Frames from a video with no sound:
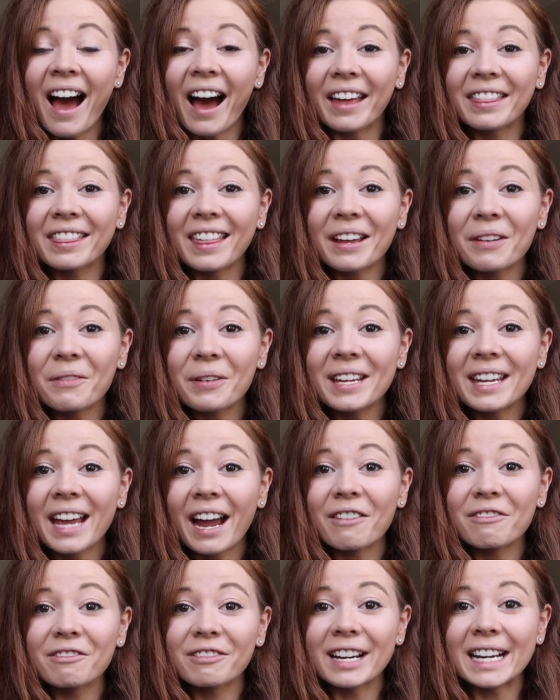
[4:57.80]
I think we
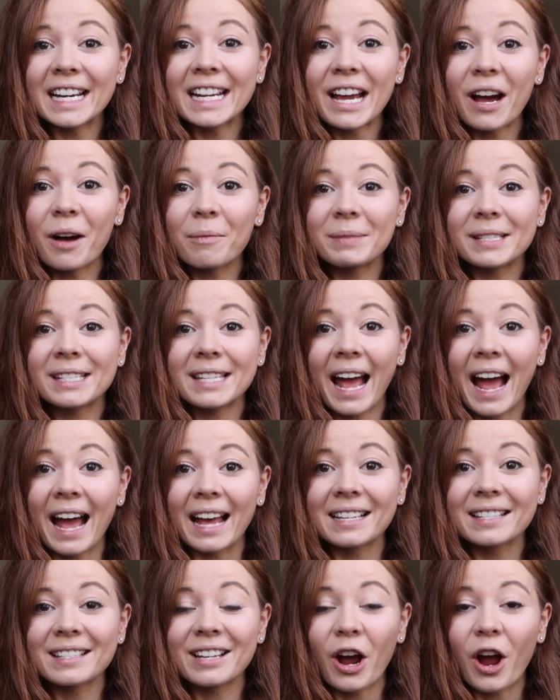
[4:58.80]
get really
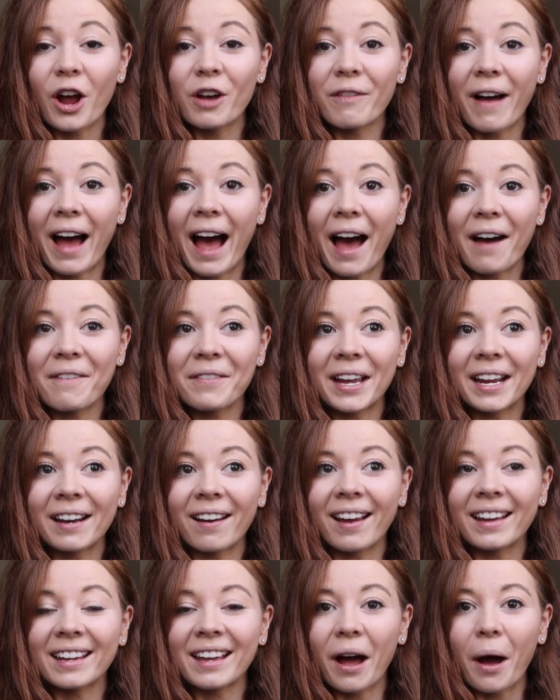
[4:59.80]
obsessed over having
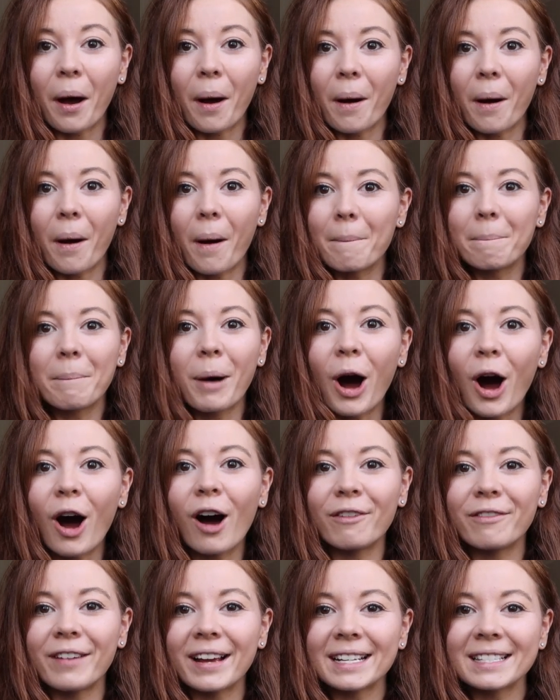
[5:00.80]
like a
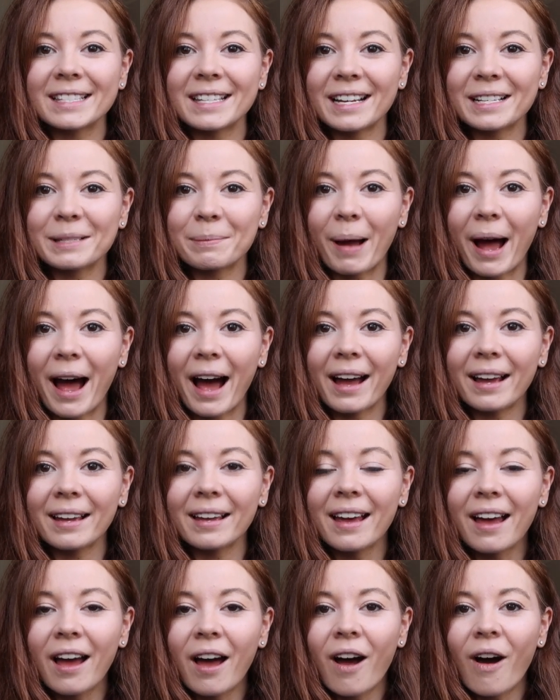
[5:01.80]
perfect
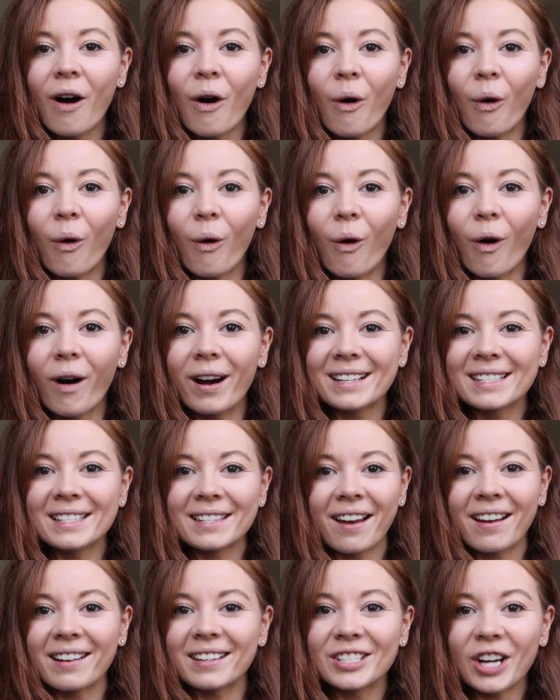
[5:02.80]
six-pack or a
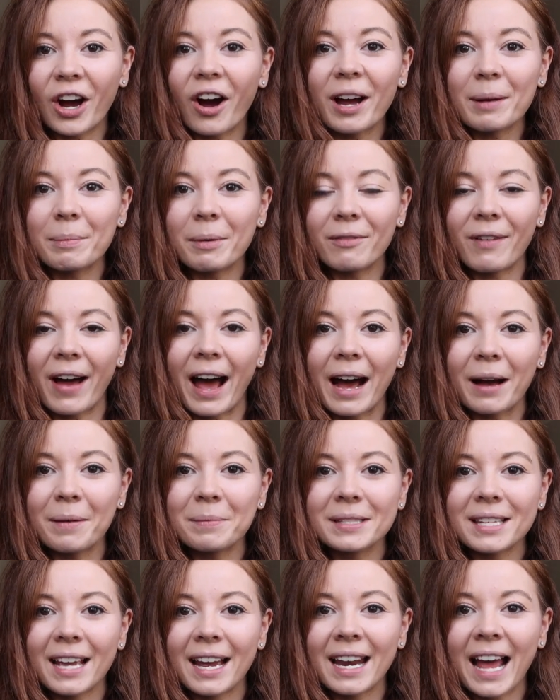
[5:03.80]
certain type of
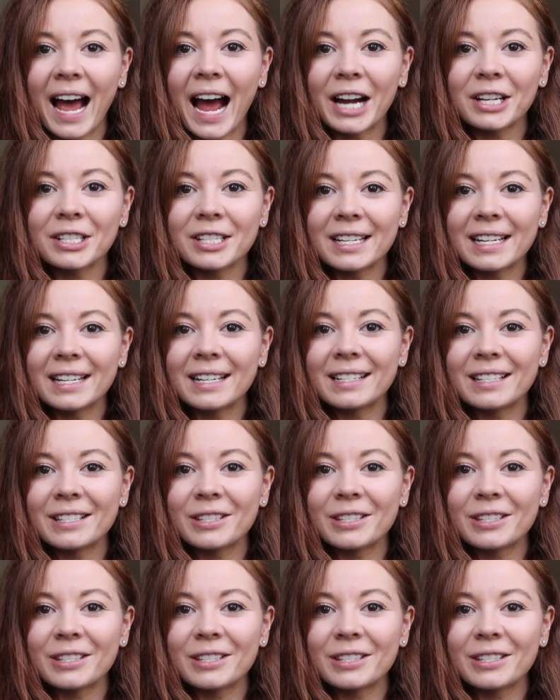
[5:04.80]
abs, and actually